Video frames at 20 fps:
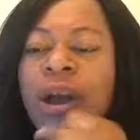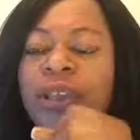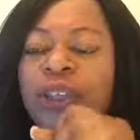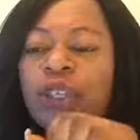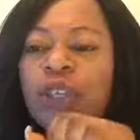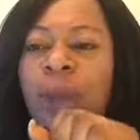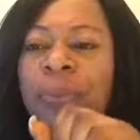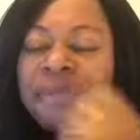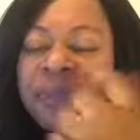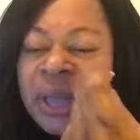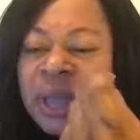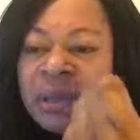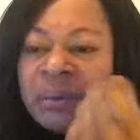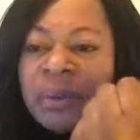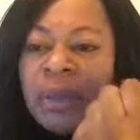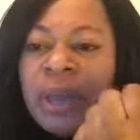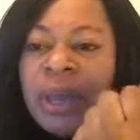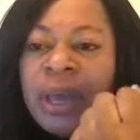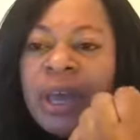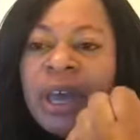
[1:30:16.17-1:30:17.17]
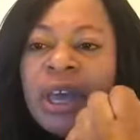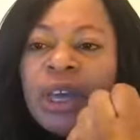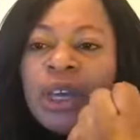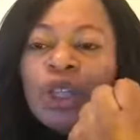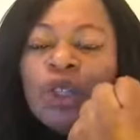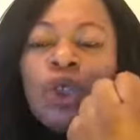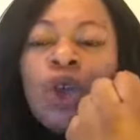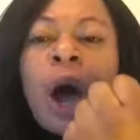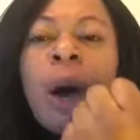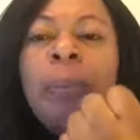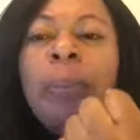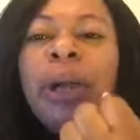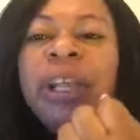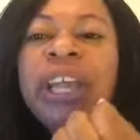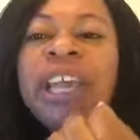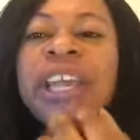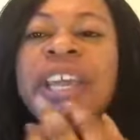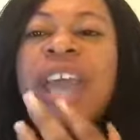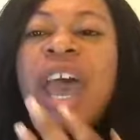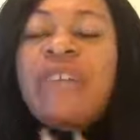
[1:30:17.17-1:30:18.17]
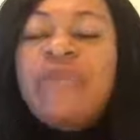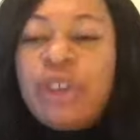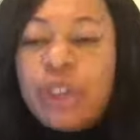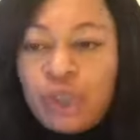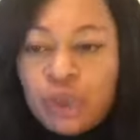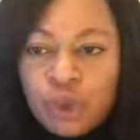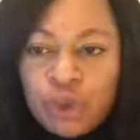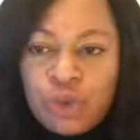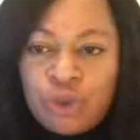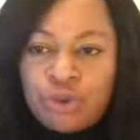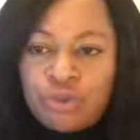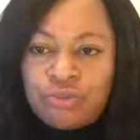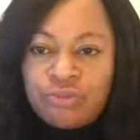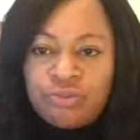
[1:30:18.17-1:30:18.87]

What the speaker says: or something. Somebody gave it to you.